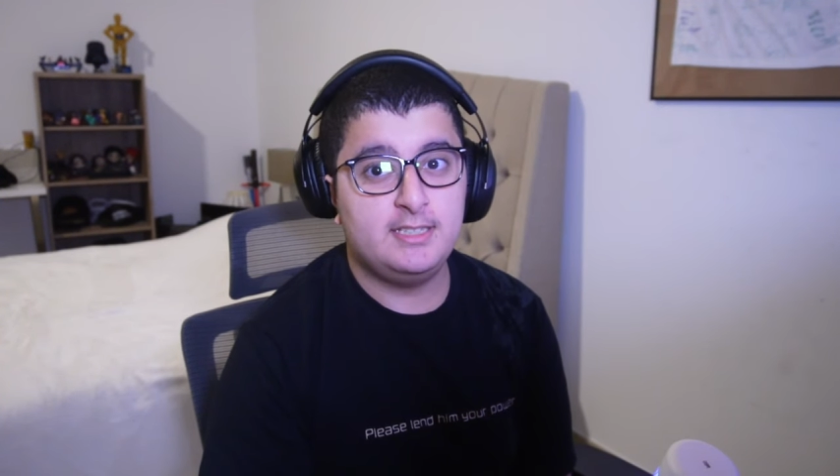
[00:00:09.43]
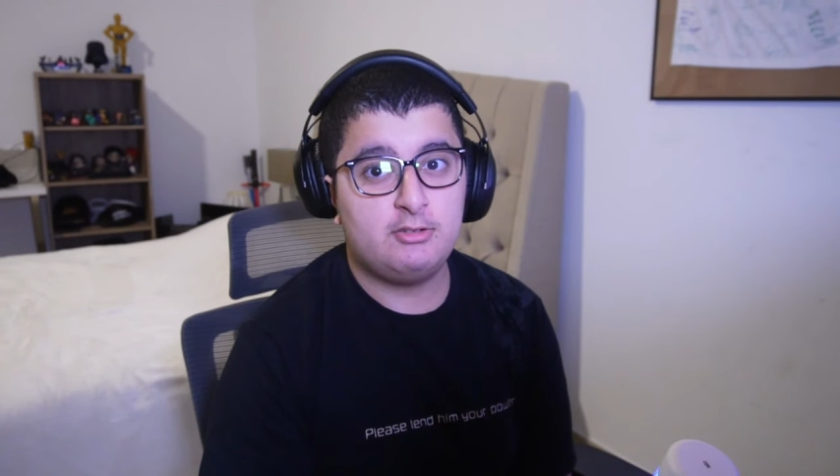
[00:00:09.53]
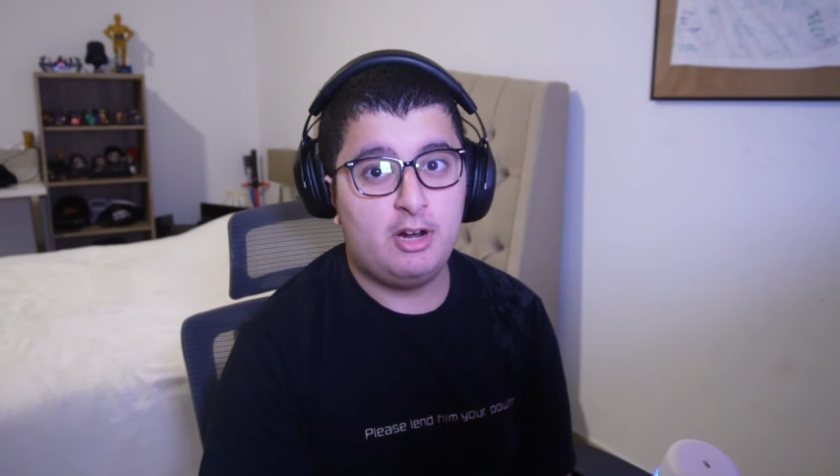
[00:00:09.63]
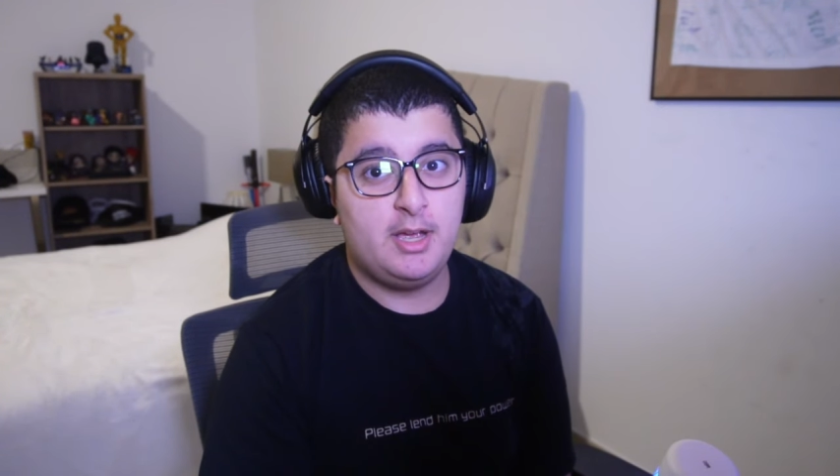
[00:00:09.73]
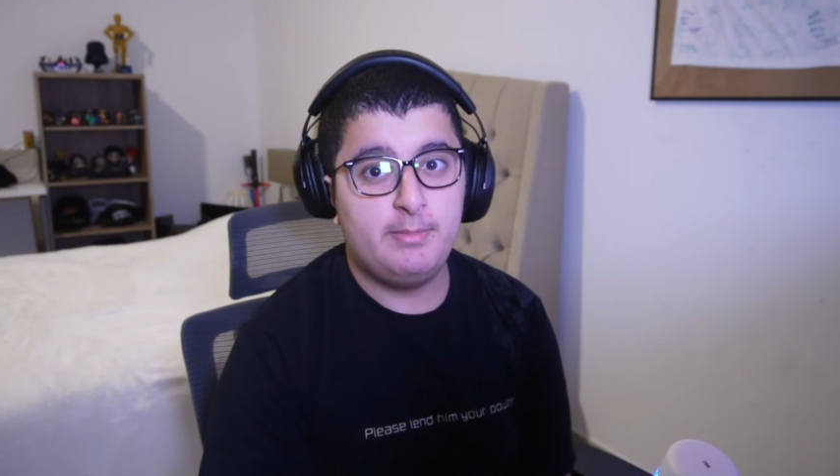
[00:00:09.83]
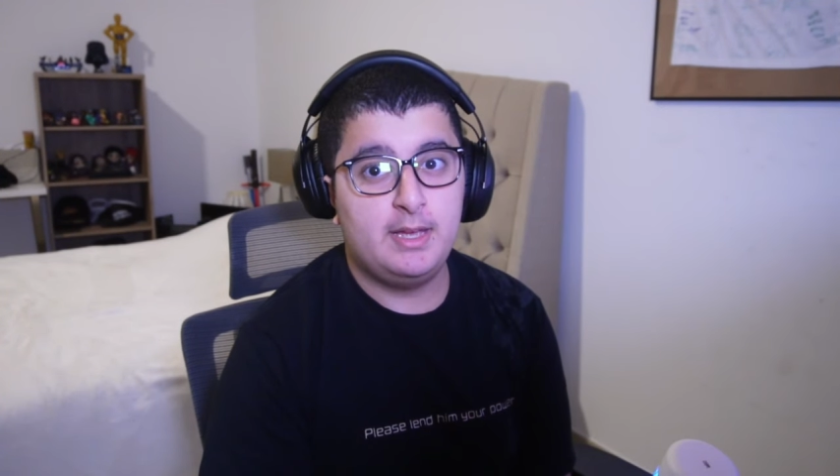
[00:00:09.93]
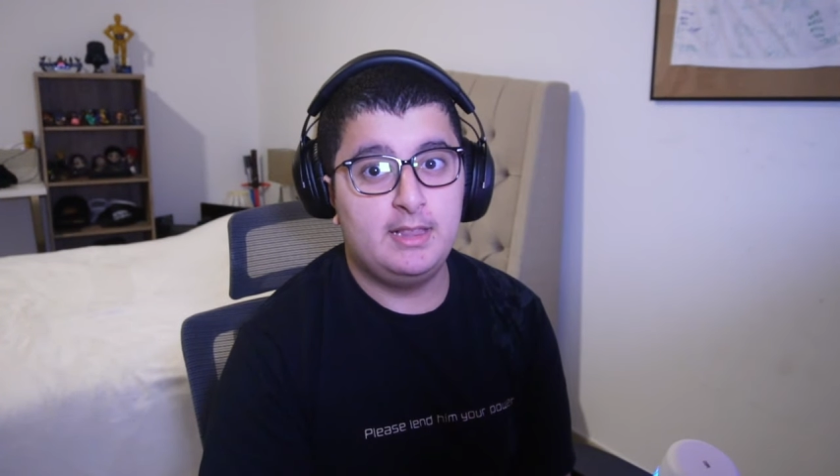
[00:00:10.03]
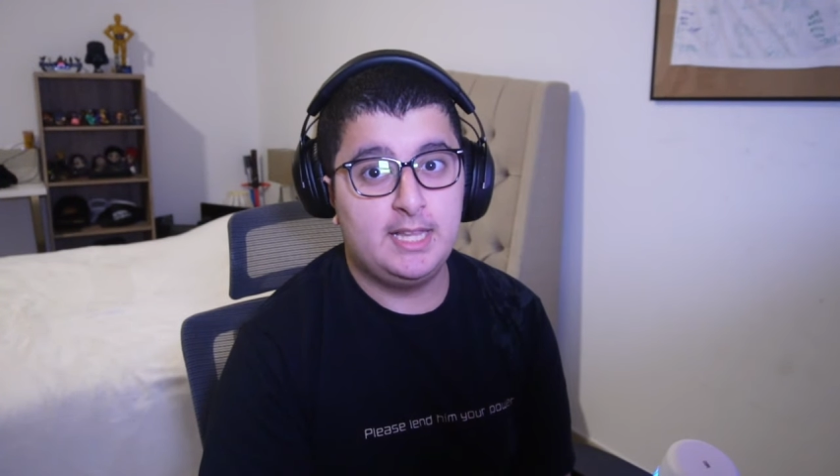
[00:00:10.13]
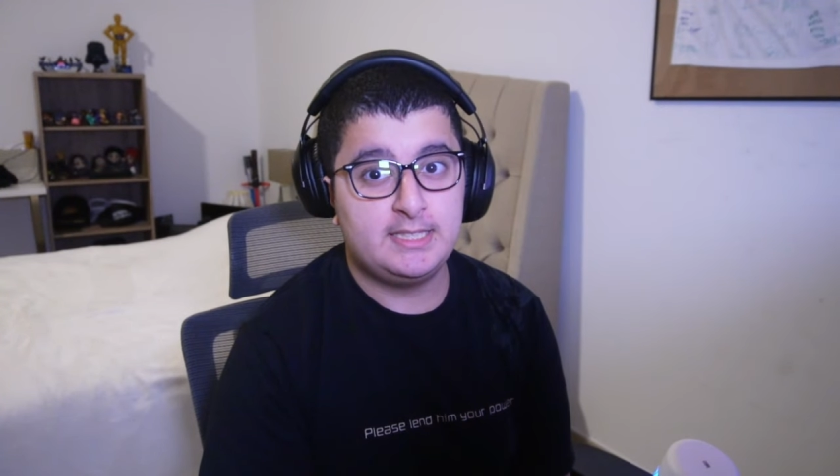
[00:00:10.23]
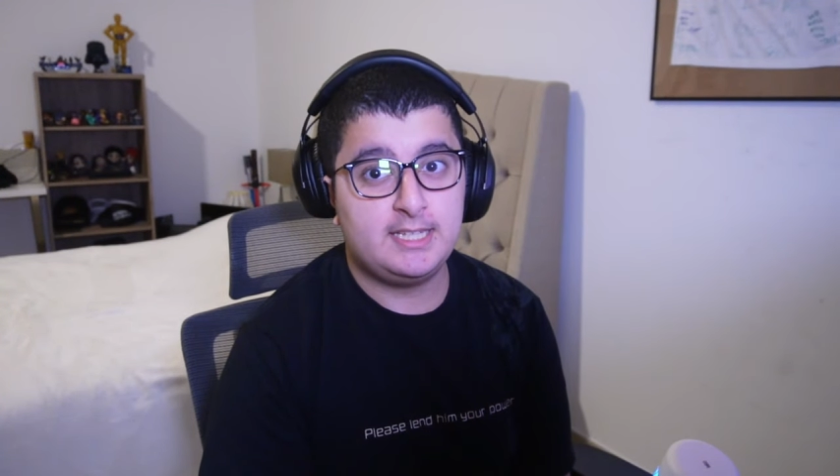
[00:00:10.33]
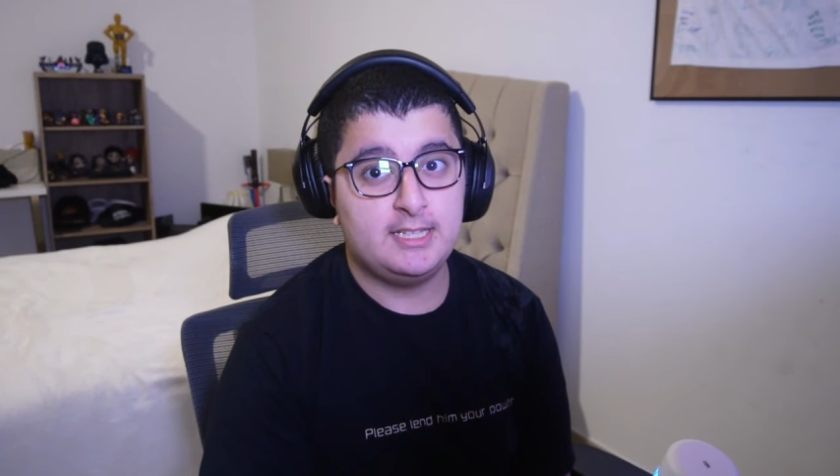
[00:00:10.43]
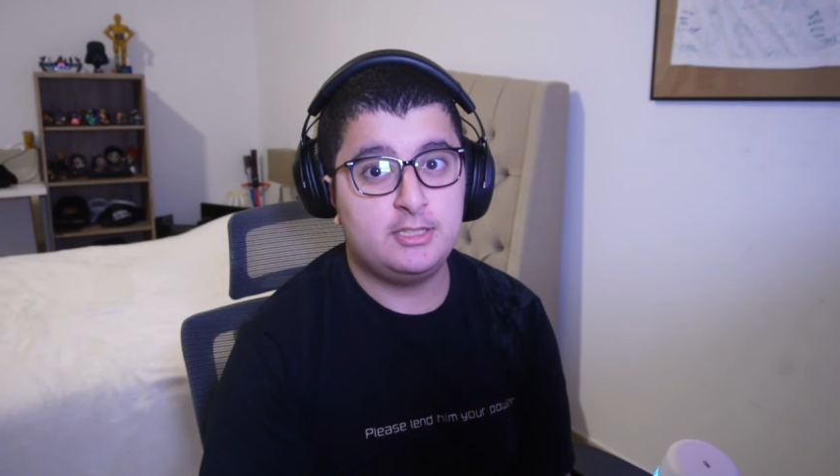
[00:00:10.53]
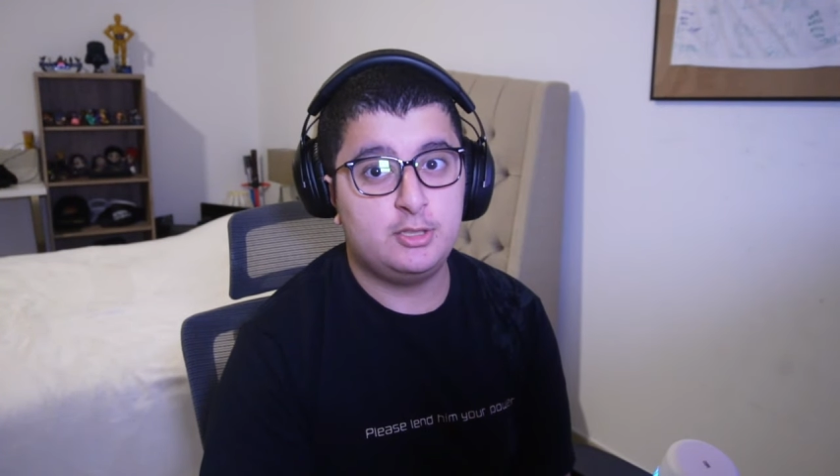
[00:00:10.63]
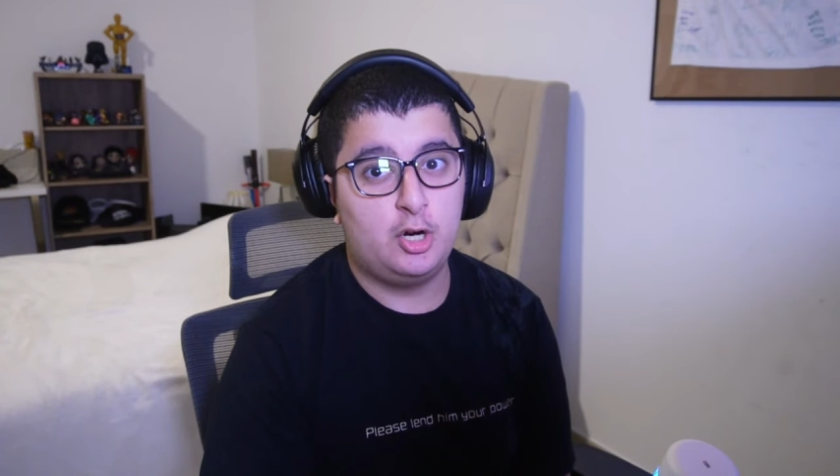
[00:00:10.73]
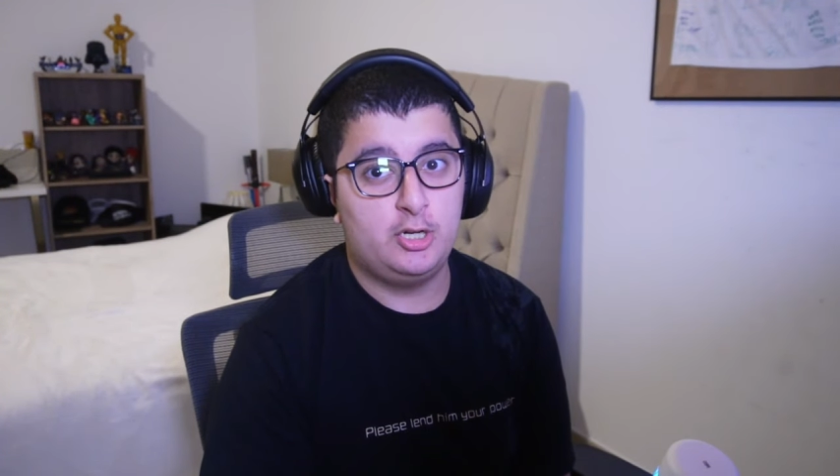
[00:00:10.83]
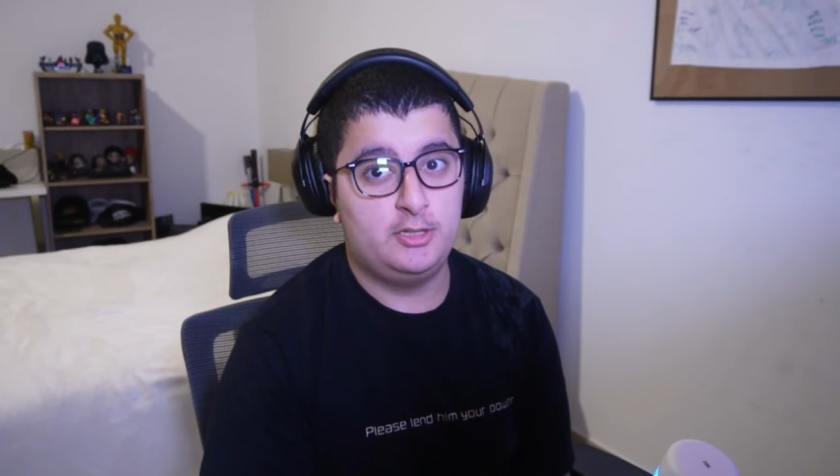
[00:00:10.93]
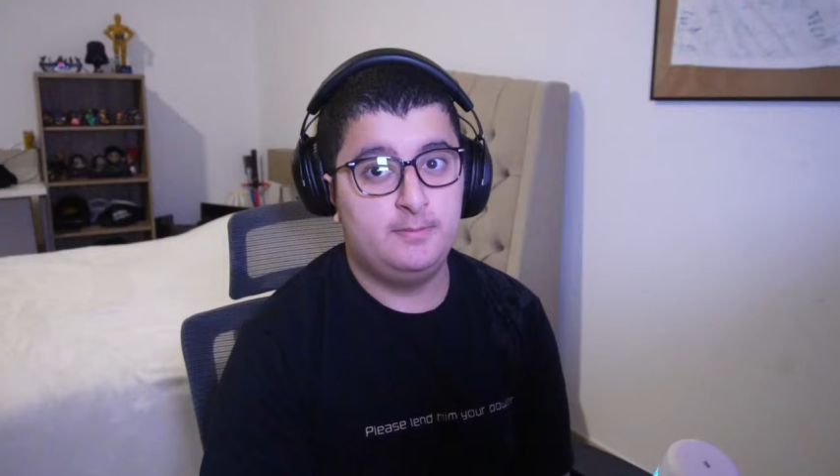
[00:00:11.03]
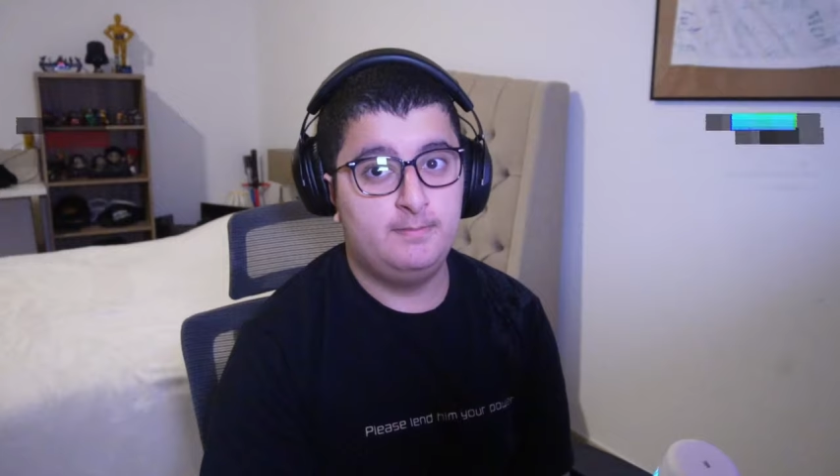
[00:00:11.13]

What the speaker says: subscribe, and let's get started.